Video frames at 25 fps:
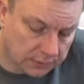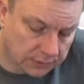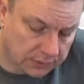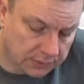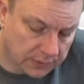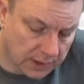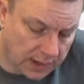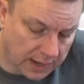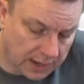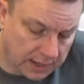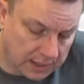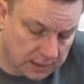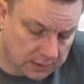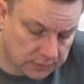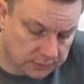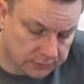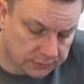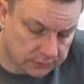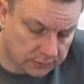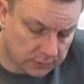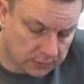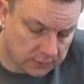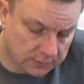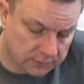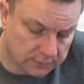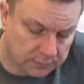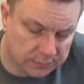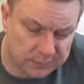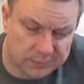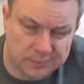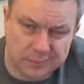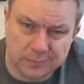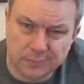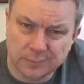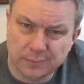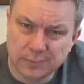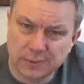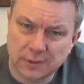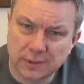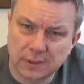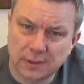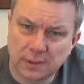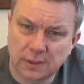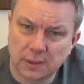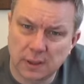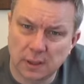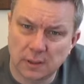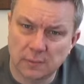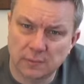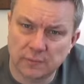They sort of
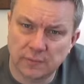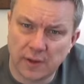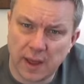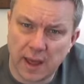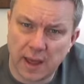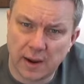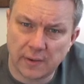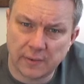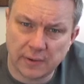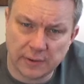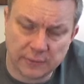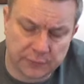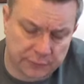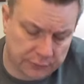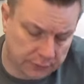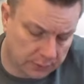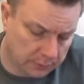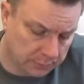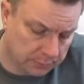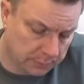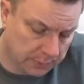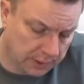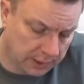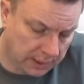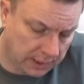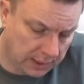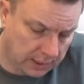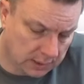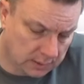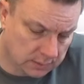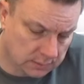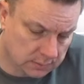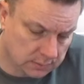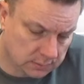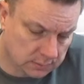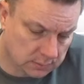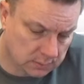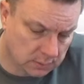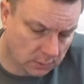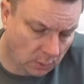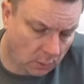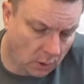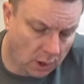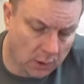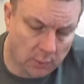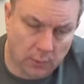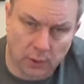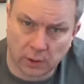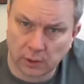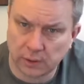can vary from being
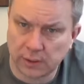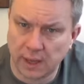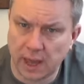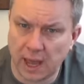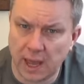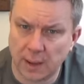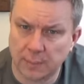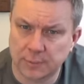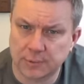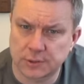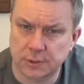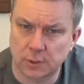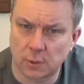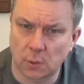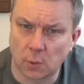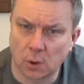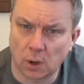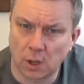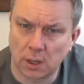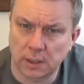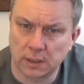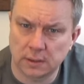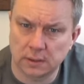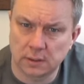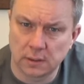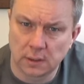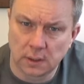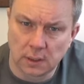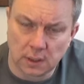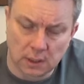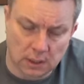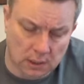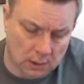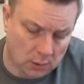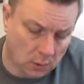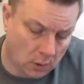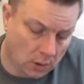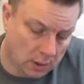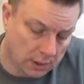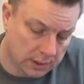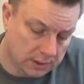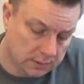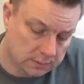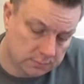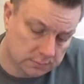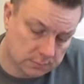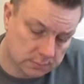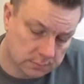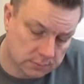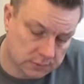quite well kept, quite
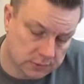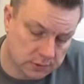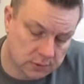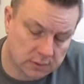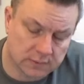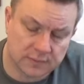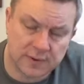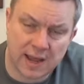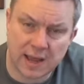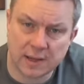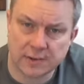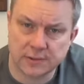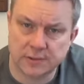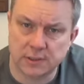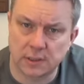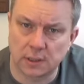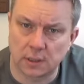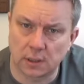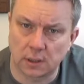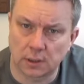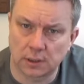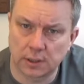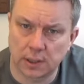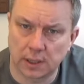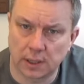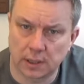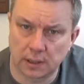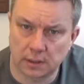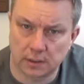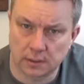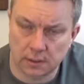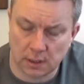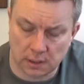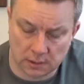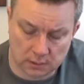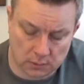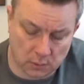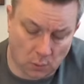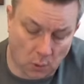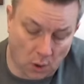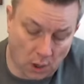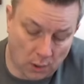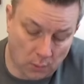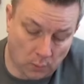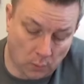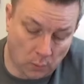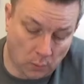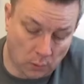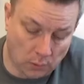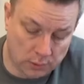sort of nasty looking, and
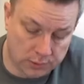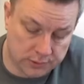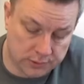quite worn,